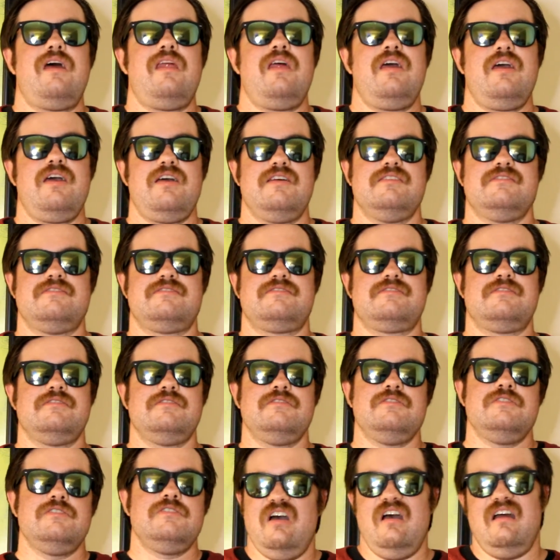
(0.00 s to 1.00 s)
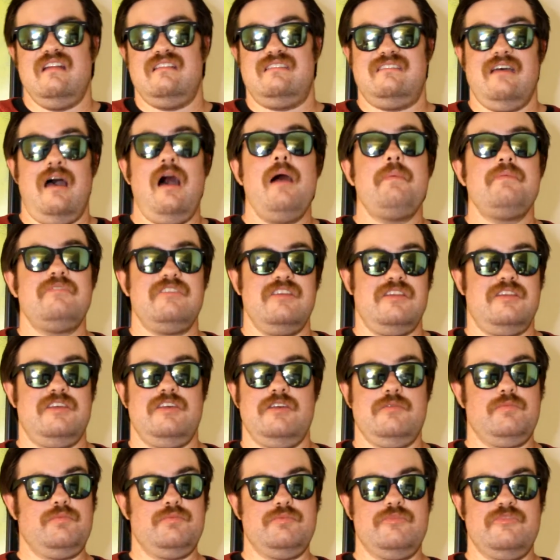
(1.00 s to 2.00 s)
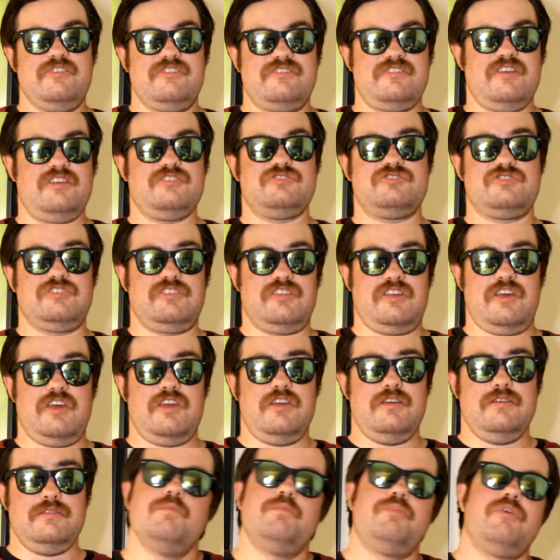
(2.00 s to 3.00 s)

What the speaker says: that has adopted him, essentially.